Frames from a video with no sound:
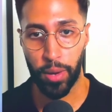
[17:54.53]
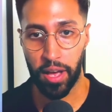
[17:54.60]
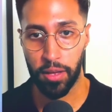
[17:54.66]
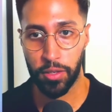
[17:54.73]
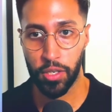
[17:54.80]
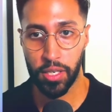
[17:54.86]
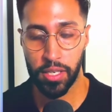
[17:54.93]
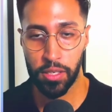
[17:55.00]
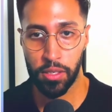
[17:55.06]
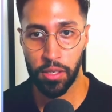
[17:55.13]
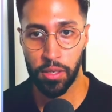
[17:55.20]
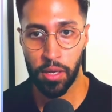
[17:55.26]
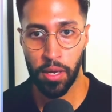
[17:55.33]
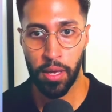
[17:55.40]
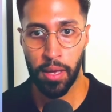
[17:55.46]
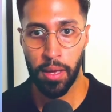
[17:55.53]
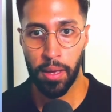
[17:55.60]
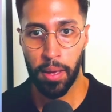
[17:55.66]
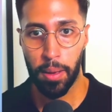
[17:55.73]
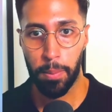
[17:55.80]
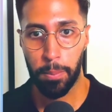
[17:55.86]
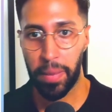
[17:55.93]
you can
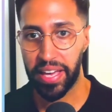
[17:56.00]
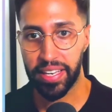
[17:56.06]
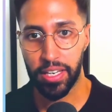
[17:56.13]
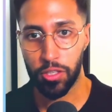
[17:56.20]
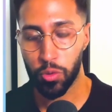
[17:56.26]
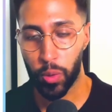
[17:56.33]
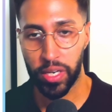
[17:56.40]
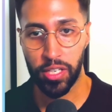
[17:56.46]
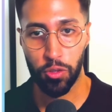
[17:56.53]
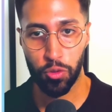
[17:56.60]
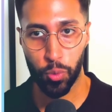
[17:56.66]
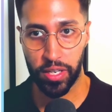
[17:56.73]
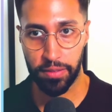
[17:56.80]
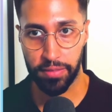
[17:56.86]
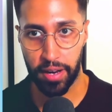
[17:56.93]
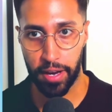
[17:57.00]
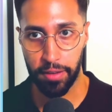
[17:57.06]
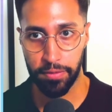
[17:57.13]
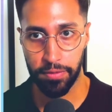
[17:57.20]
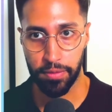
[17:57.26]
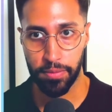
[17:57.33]
make it 20 or 25.